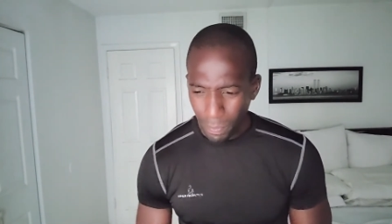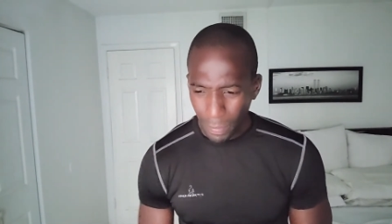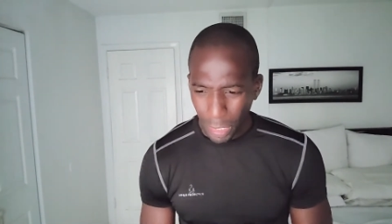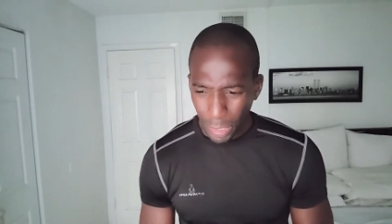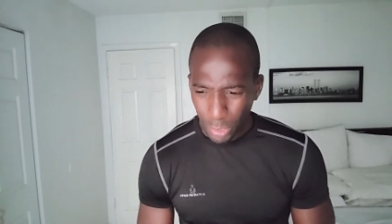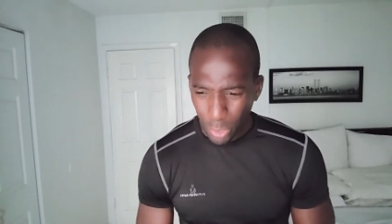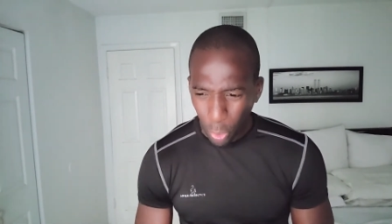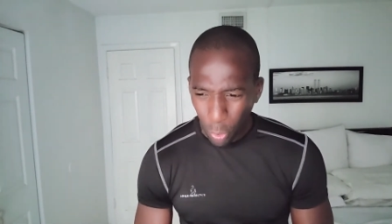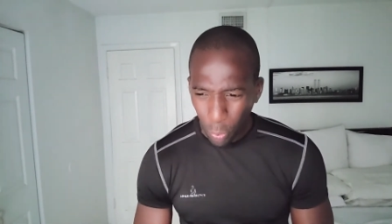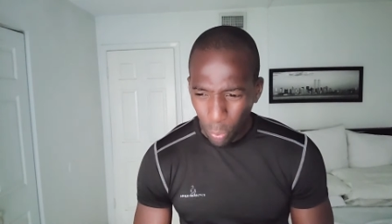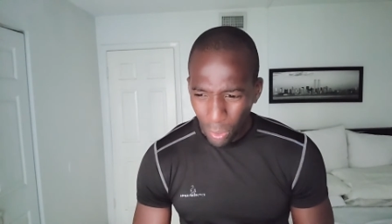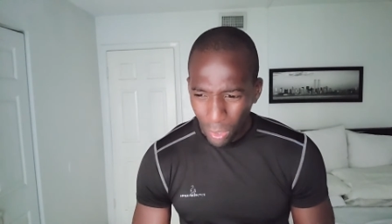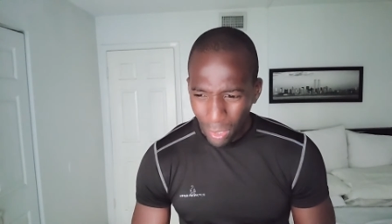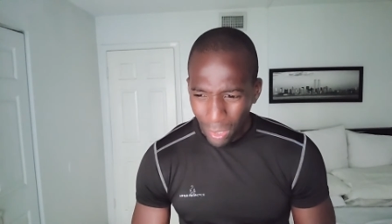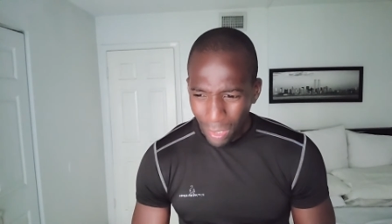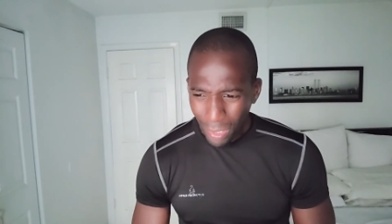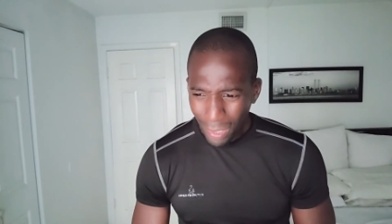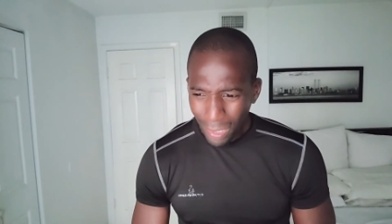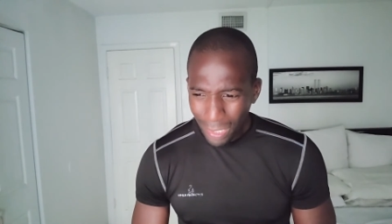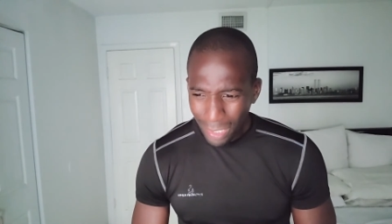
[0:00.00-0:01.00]
So
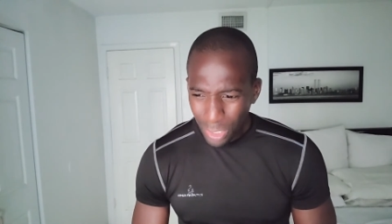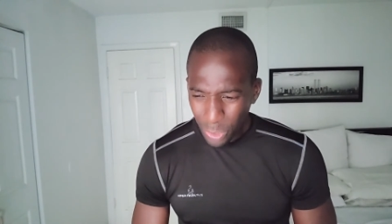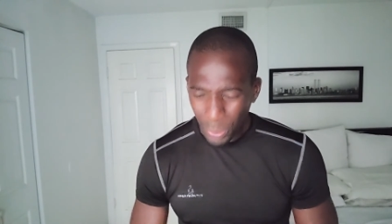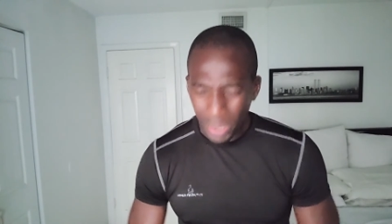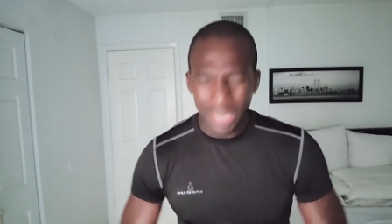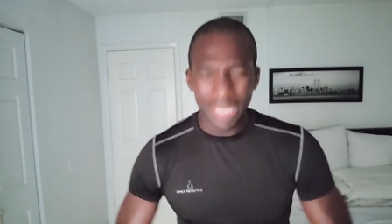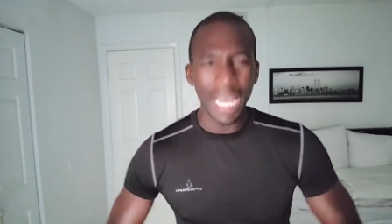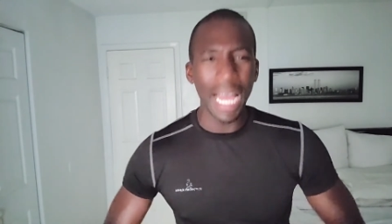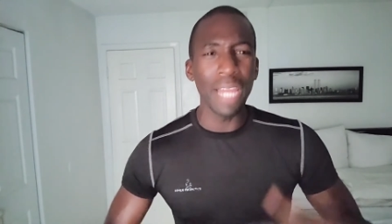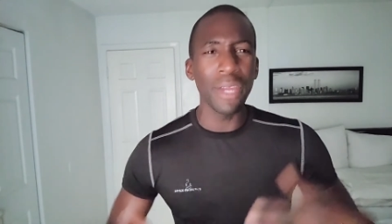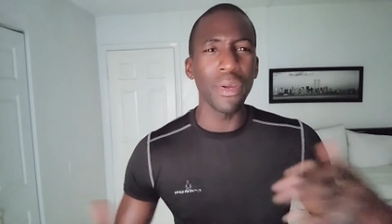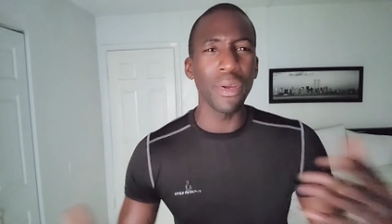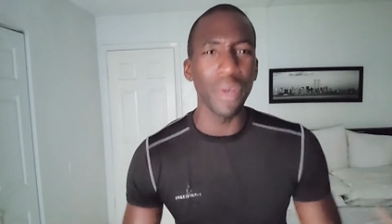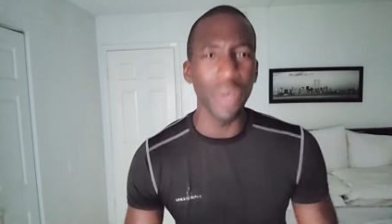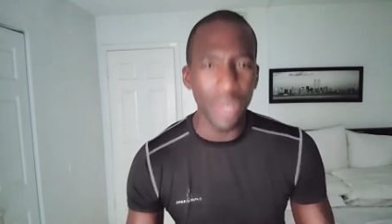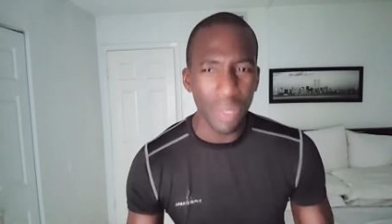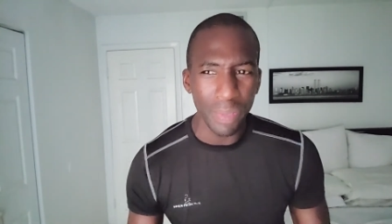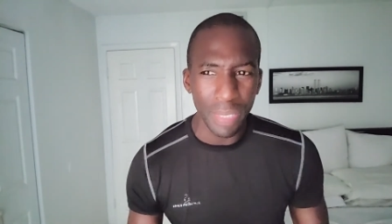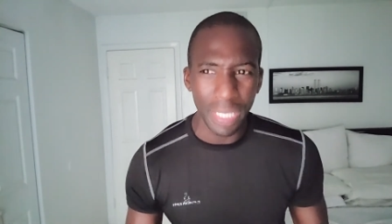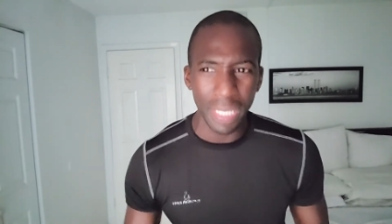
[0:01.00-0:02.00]
to retire
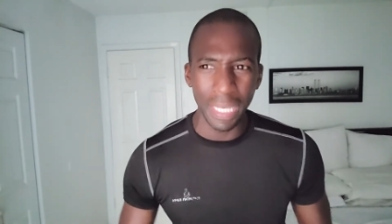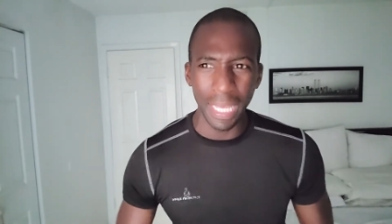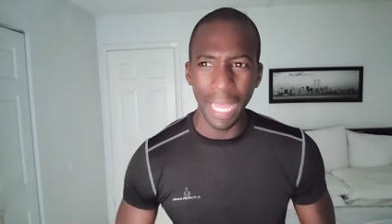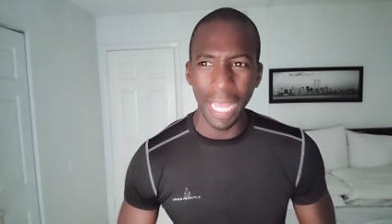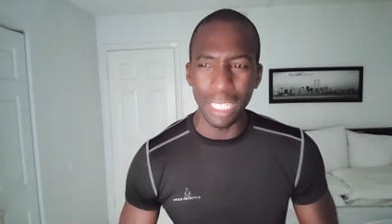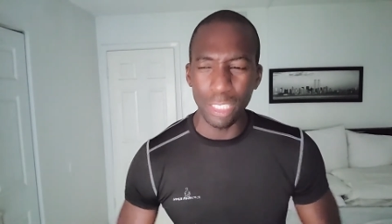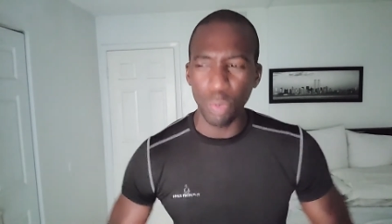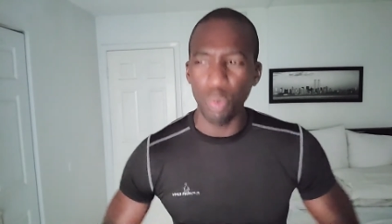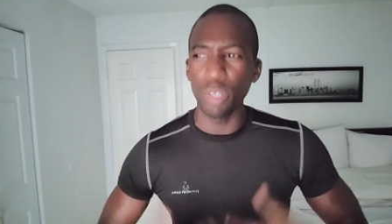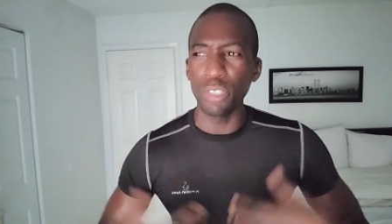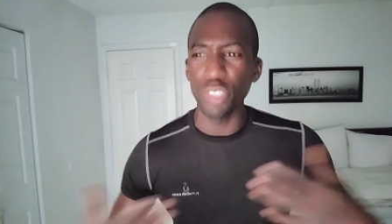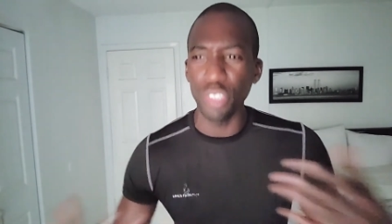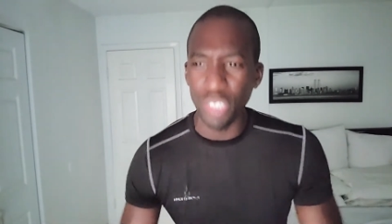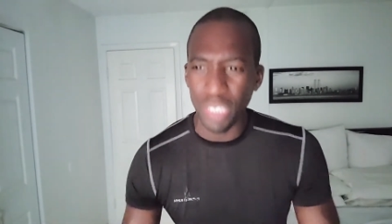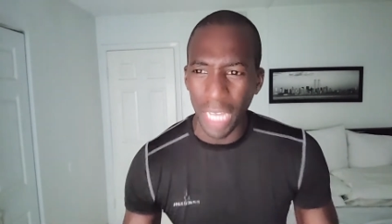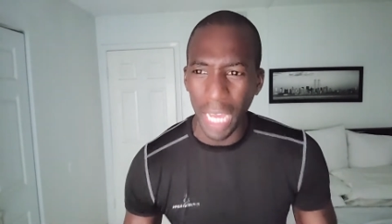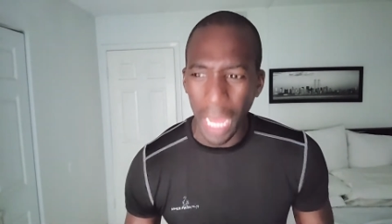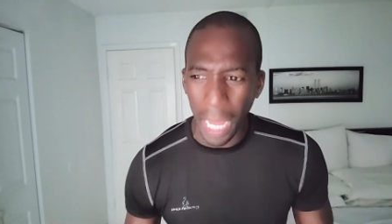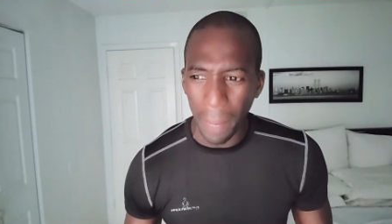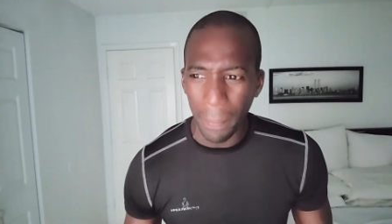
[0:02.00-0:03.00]
early and to quit your
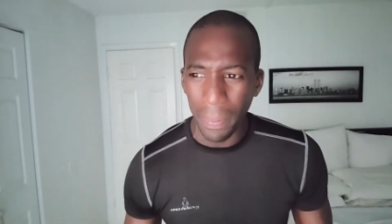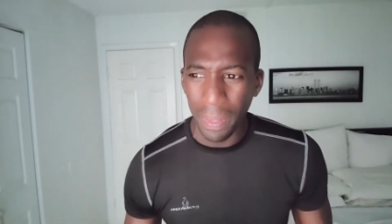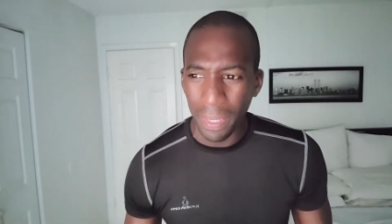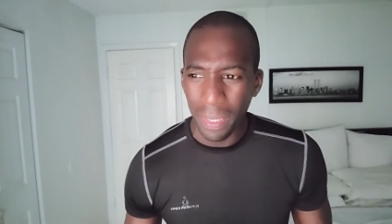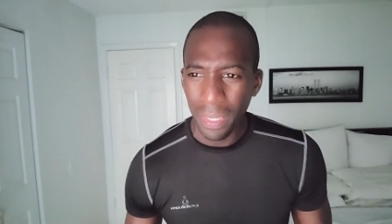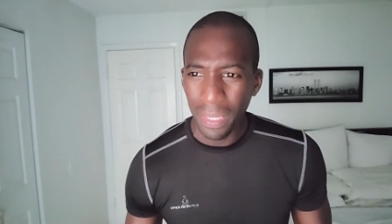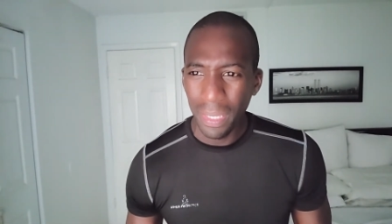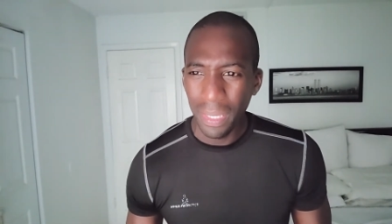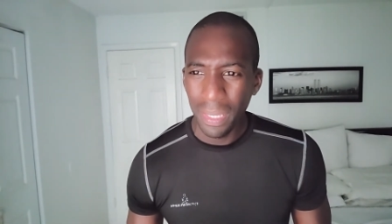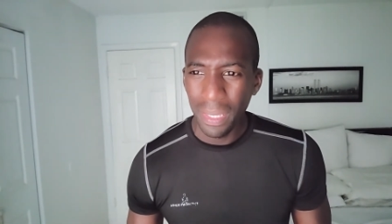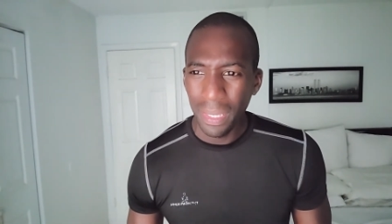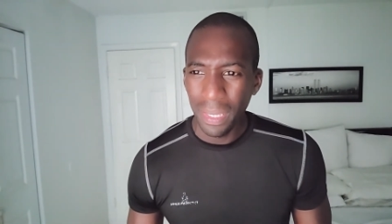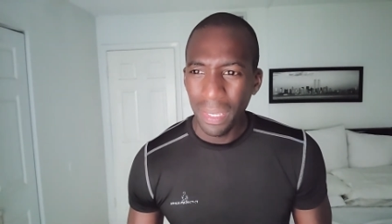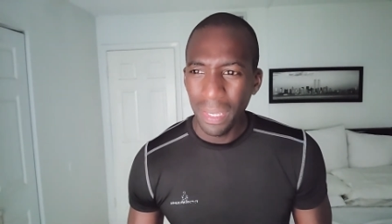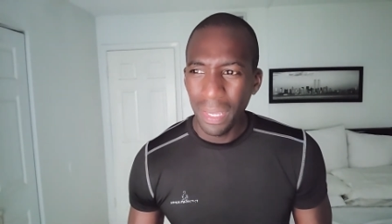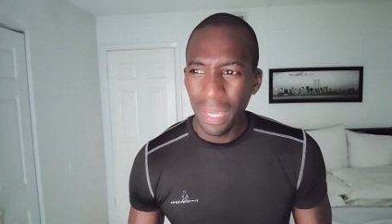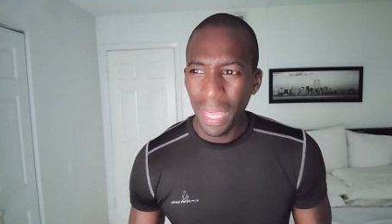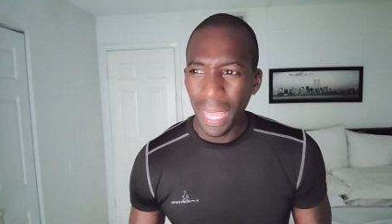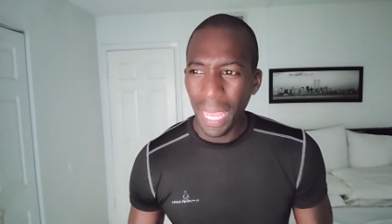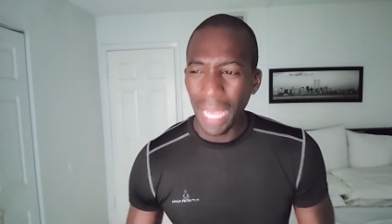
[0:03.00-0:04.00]
job,
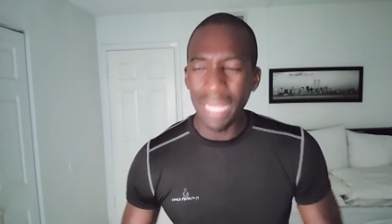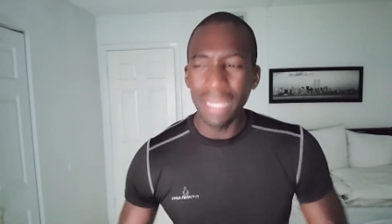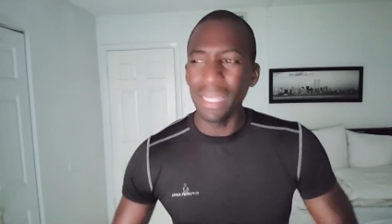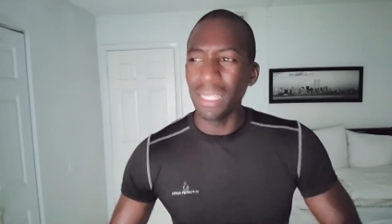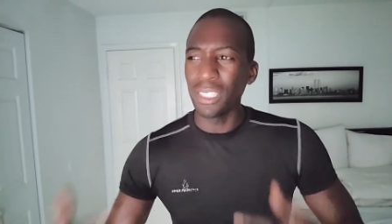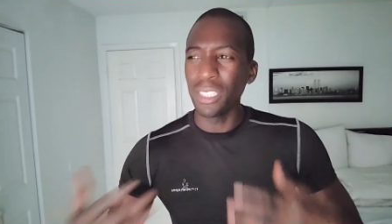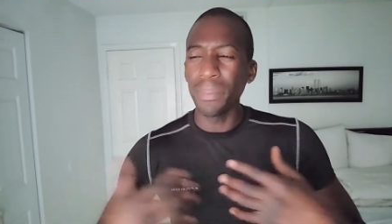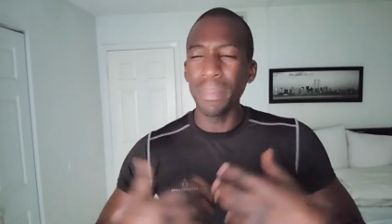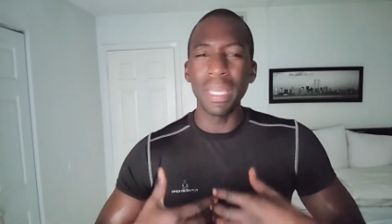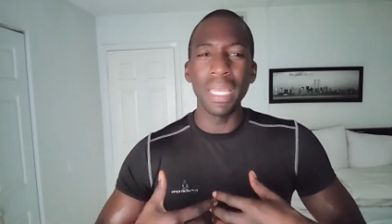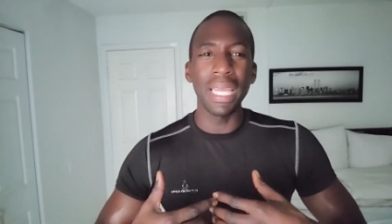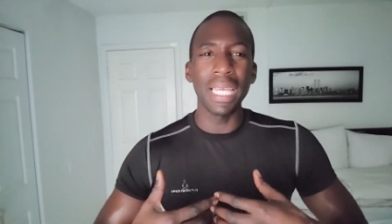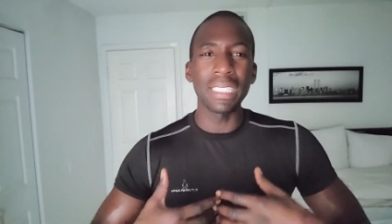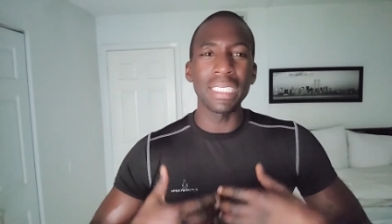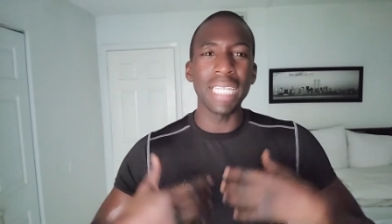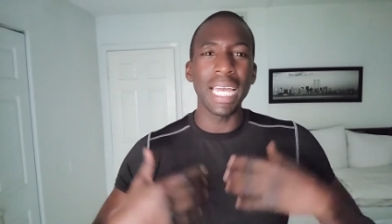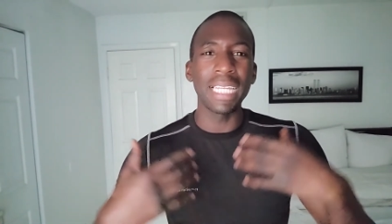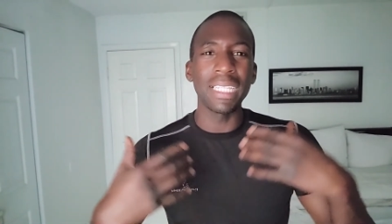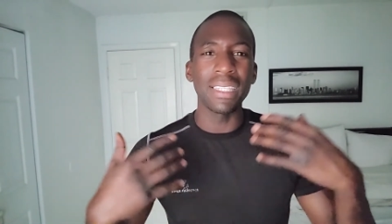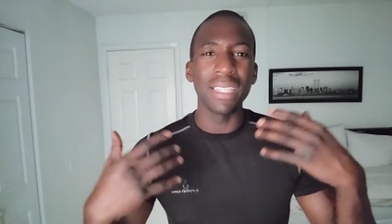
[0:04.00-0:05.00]
and to me, it's
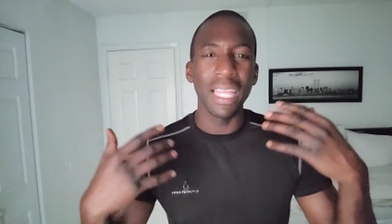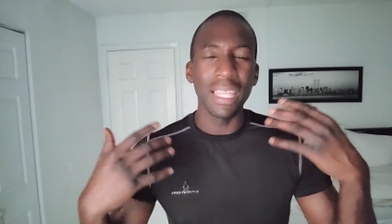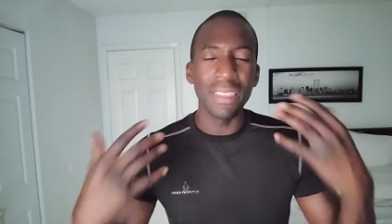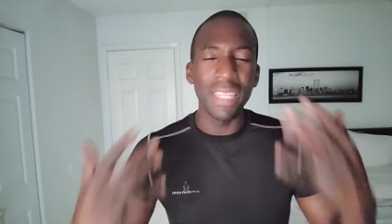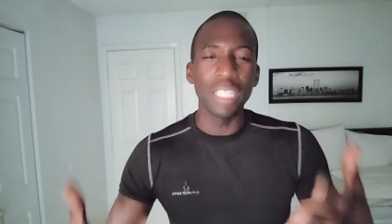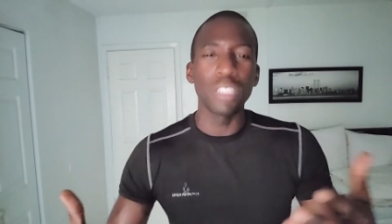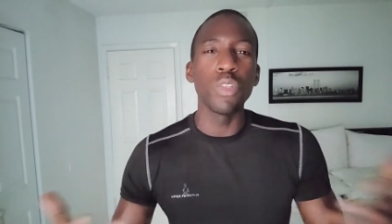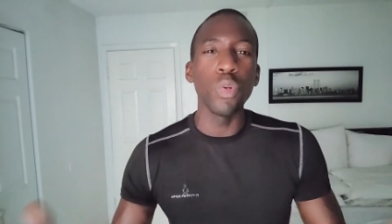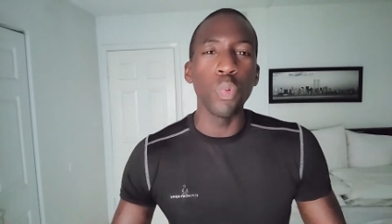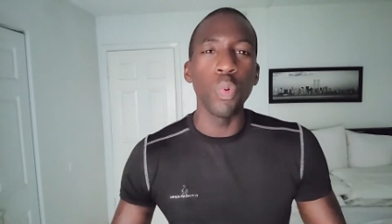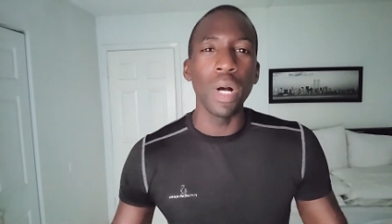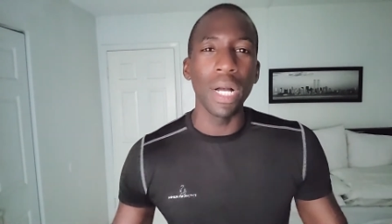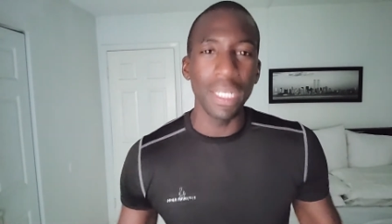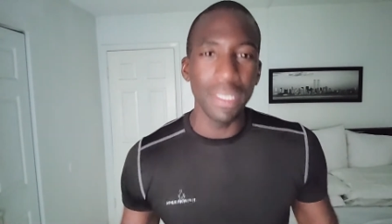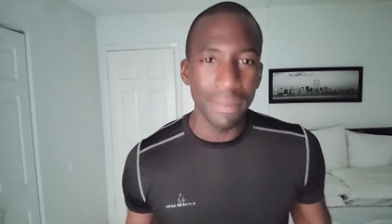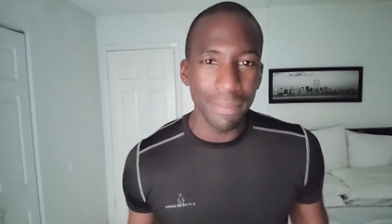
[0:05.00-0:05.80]
like, and then do what?